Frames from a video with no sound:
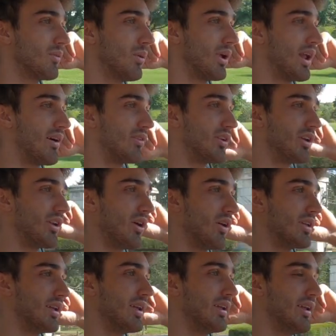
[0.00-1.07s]
whatever, you
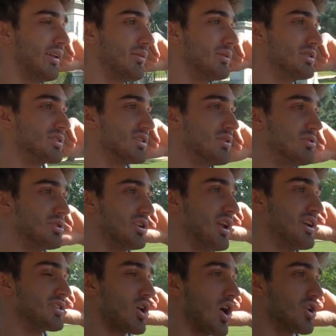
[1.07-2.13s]
know, it was a
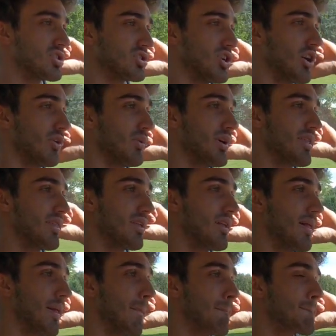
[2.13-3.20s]
nice car to start with,
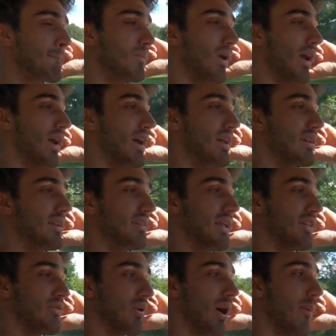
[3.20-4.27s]
and
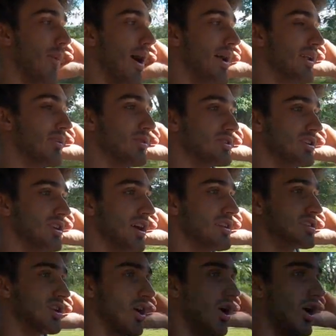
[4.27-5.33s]
that's what I wanted, was a
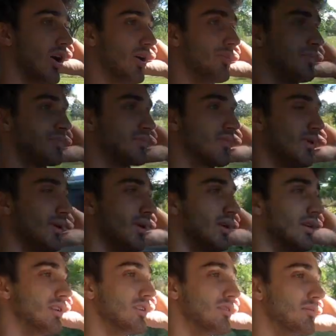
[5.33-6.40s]
nice car.
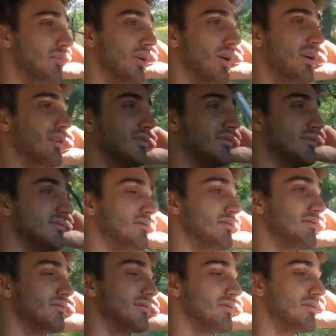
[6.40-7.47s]
But
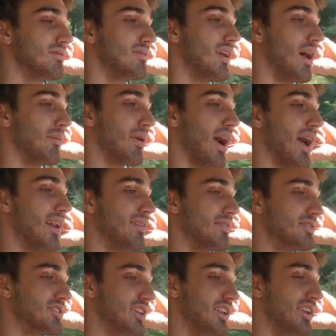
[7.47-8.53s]
I'm kind
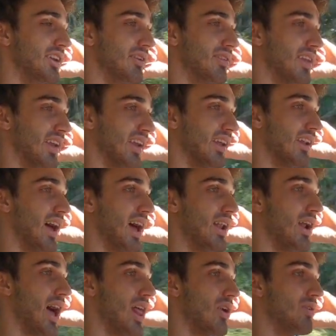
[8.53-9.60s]
of sitting here thinking
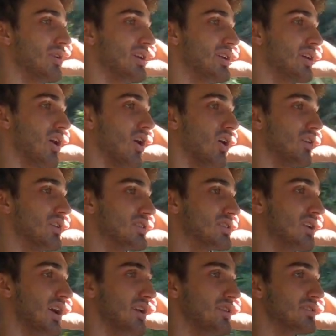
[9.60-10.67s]
I don't need a car
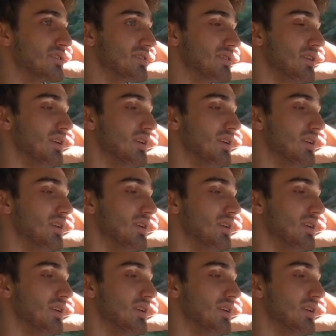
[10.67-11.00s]
this nice,